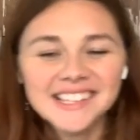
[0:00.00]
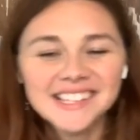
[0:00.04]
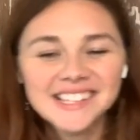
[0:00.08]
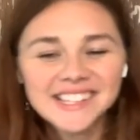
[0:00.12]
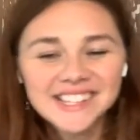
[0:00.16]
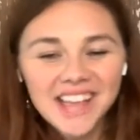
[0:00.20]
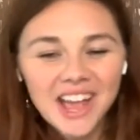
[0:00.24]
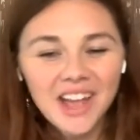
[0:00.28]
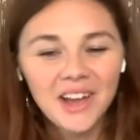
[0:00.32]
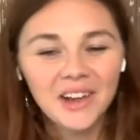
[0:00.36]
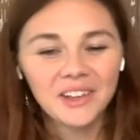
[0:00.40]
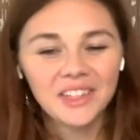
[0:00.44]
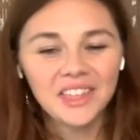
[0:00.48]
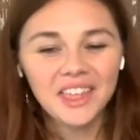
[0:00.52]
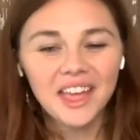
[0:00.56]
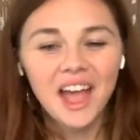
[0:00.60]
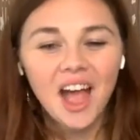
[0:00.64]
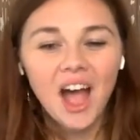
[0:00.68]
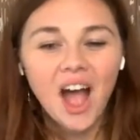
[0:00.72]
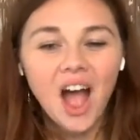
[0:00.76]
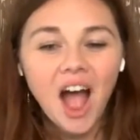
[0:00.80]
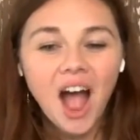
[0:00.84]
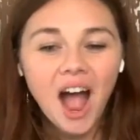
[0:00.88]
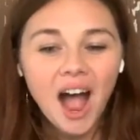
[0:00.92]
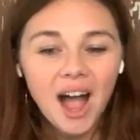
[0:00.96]
so
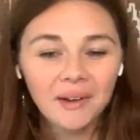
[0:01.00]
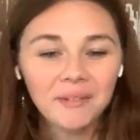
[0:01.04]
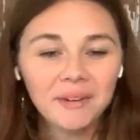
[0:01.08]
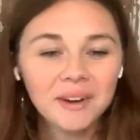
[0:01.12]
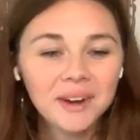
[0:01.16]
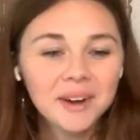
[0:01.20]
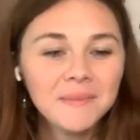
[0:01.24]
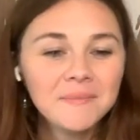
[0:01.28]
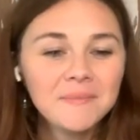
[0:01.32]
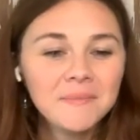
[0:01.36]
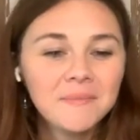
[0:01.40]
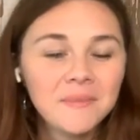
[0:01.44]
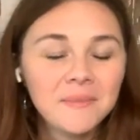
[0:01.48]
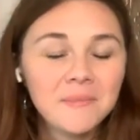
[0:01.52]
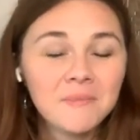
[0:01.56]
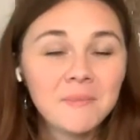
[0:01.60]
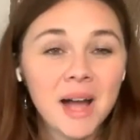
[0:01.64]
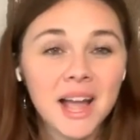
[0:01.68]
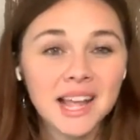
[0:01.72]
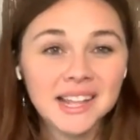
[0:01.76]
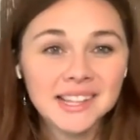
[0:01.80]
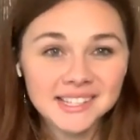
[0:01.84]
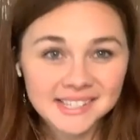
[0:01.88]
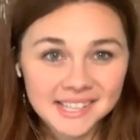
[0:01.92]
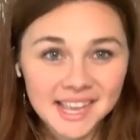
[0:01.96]
our
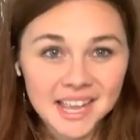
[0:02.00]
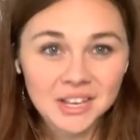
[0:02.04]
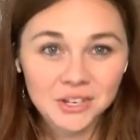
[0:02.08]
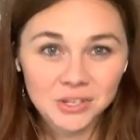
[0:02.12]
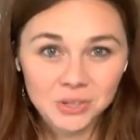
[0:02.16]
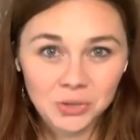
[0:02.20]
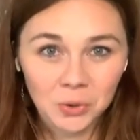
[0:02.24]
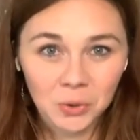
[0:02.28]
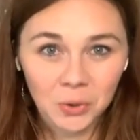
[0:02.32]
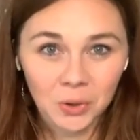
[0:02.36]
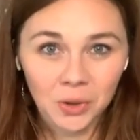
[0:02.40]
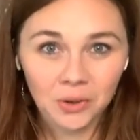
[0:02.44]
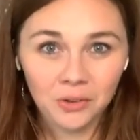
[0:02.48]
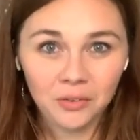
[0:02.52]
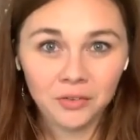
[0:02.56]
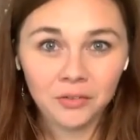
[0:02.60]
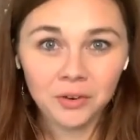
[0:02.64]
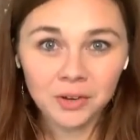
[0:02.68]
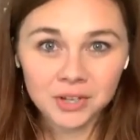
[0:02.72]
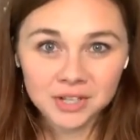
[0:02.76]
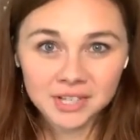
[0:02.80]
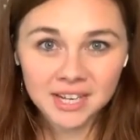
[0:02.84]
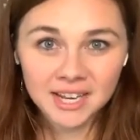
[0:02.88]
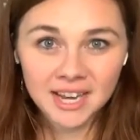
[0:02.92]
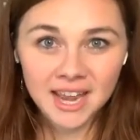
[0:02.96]
mindset tool
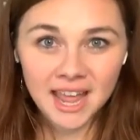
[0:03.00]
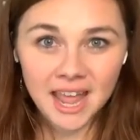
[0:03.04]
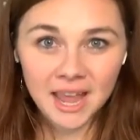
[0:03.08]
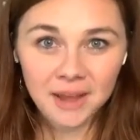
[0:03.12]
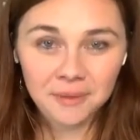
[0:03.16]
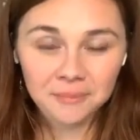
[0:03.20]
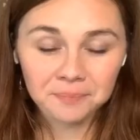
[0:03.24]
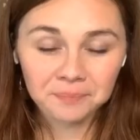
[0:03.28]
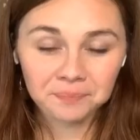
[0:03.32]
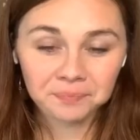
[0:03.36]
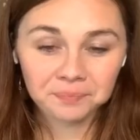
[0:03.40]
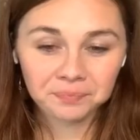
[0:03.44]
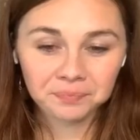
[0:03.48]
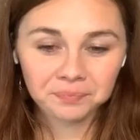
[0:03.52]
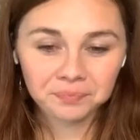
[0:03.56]
for today,